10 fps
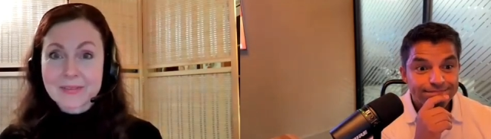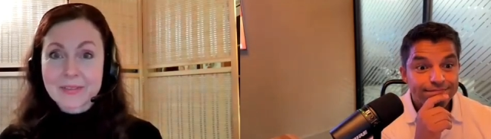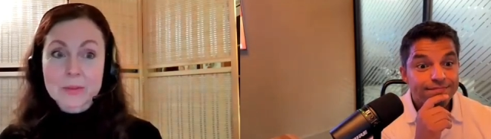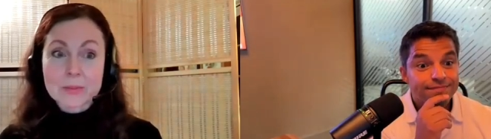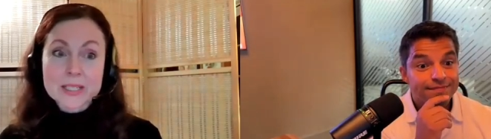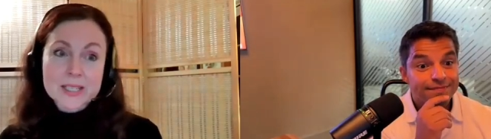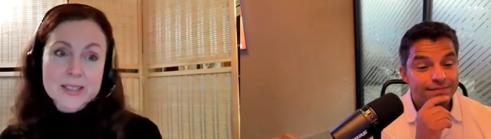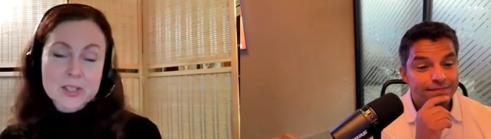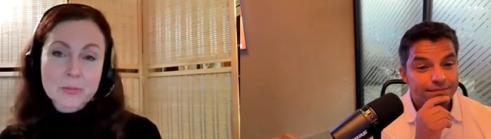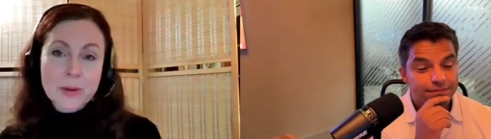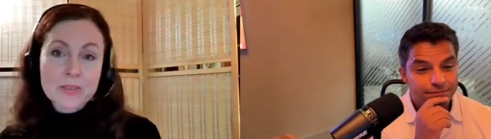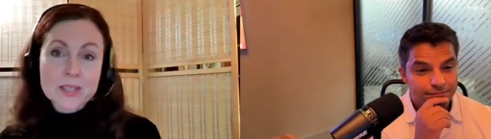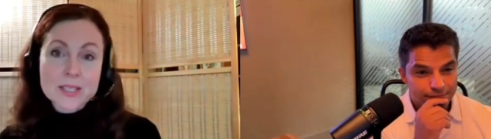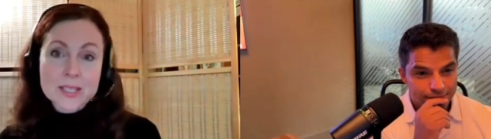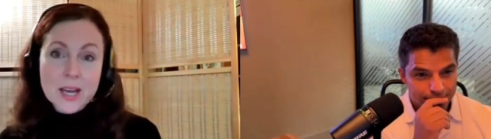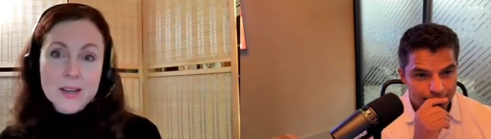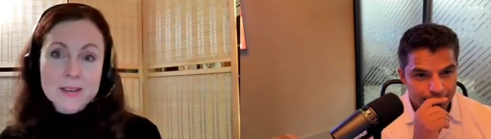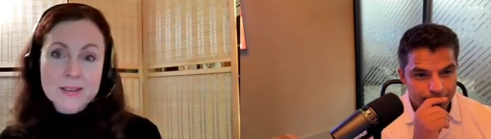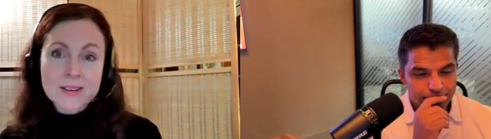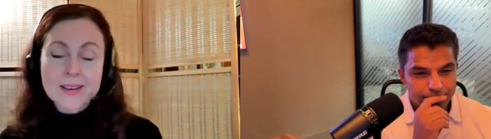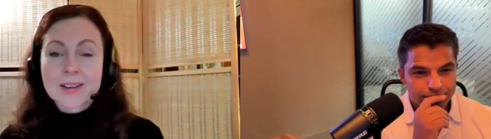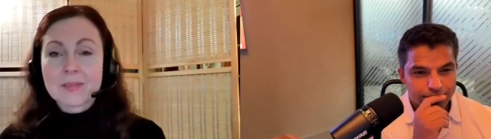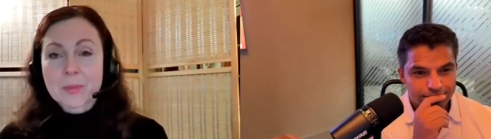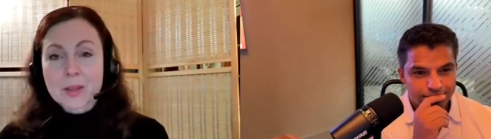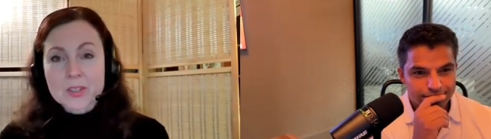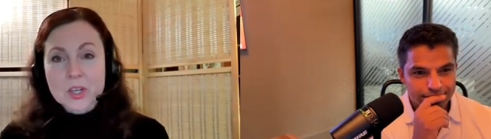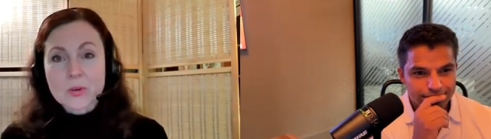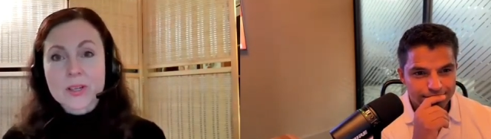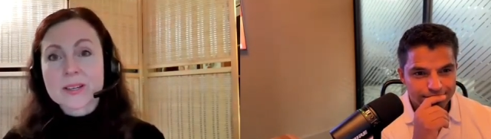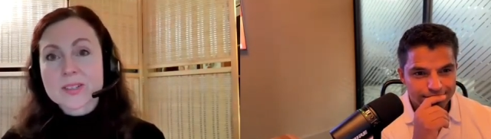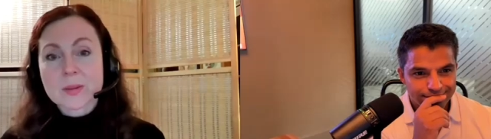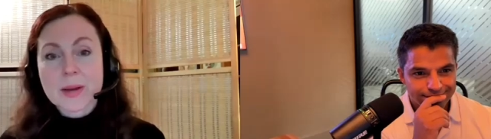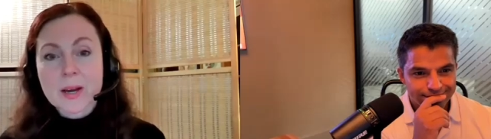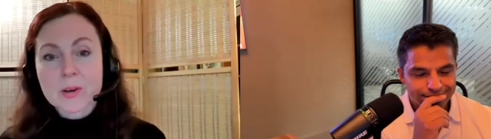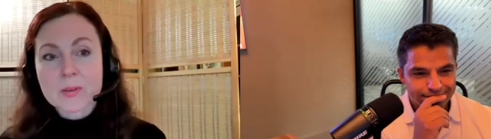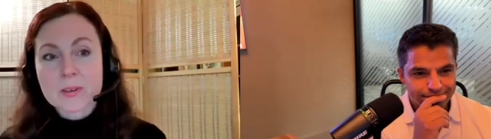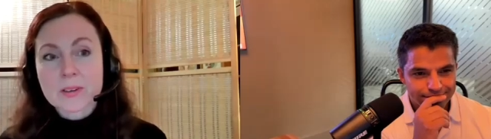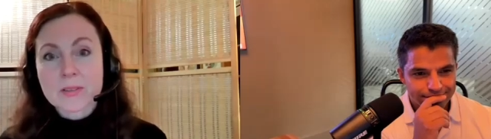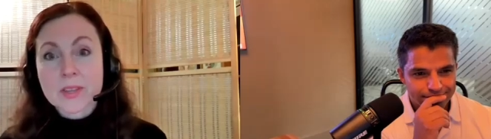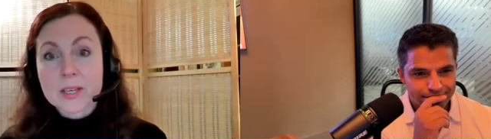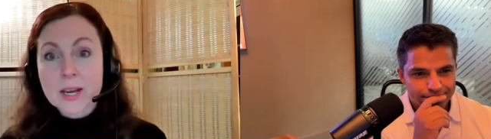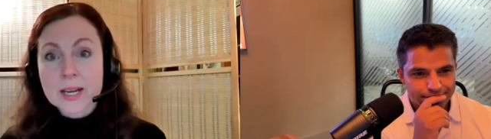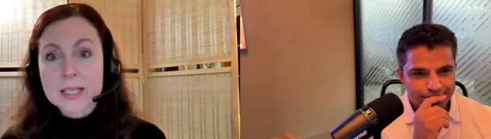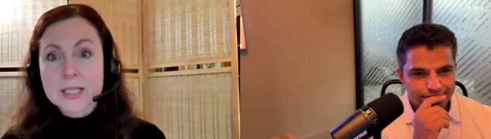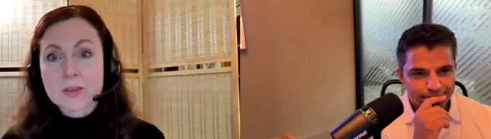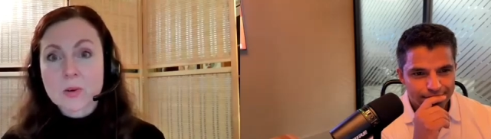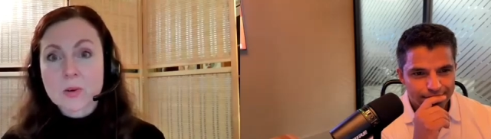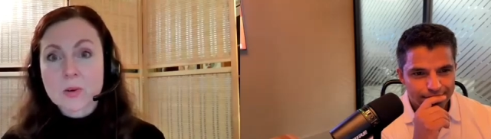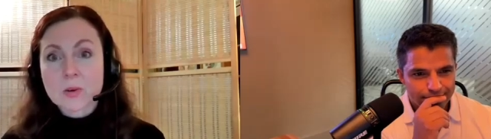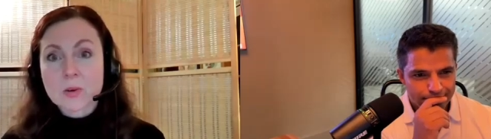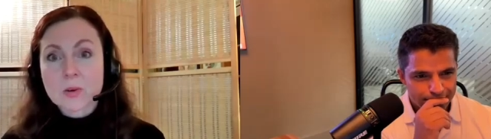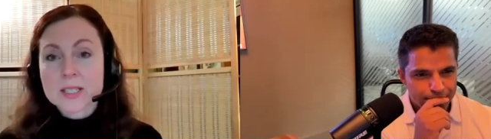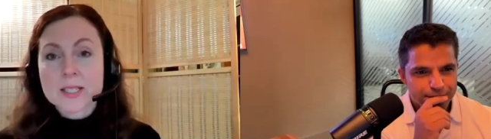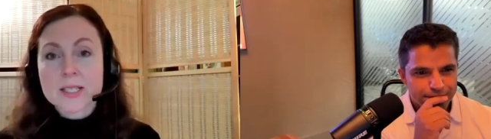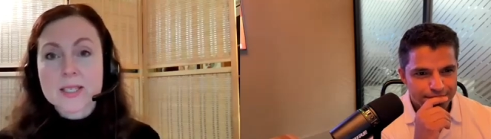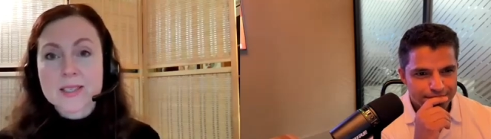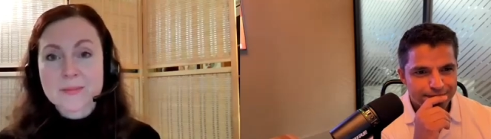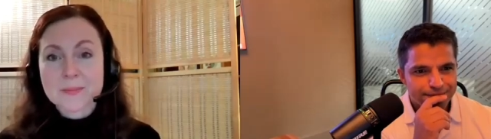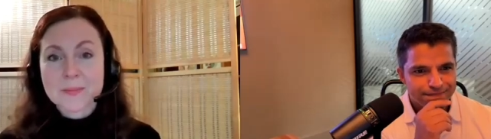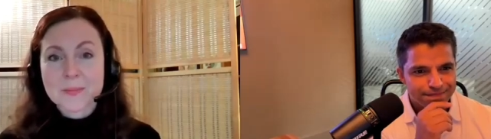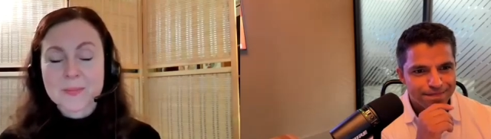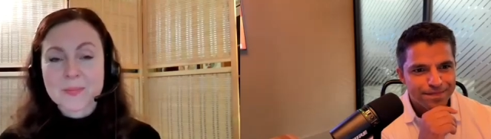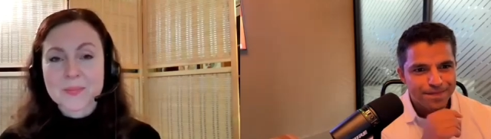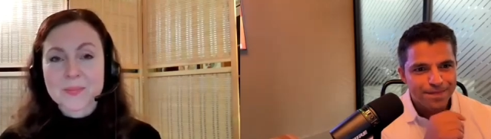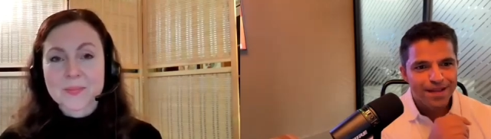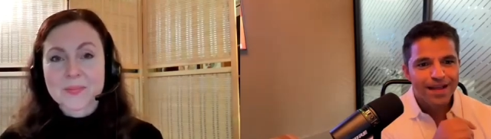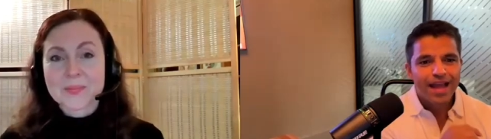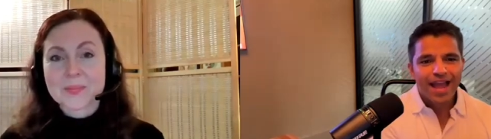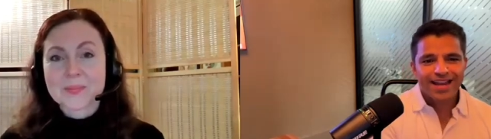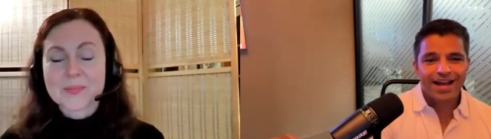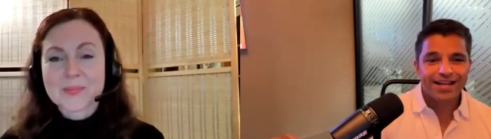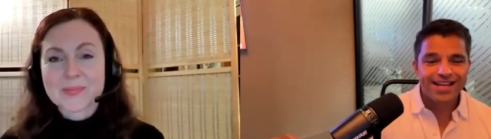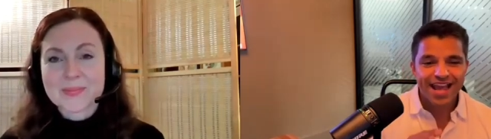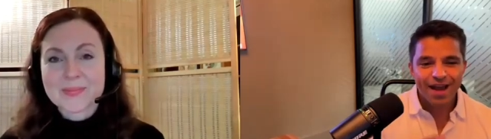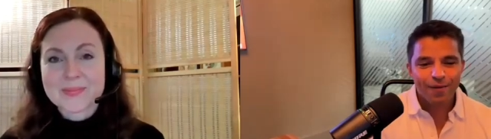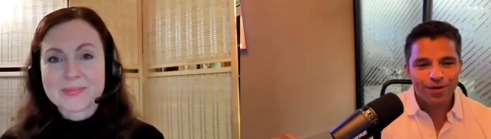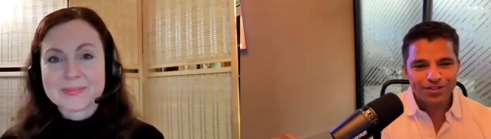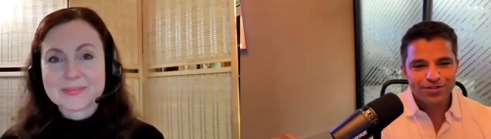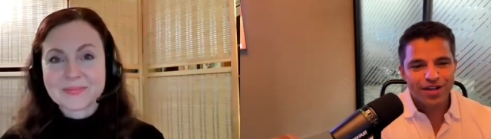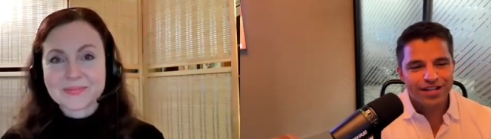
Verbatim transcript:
Speaker 1: Vitamin D is about the sun, melatonin is about the night or, or the darkness.
Speaker 2: Mm-hmm. And I can't wait to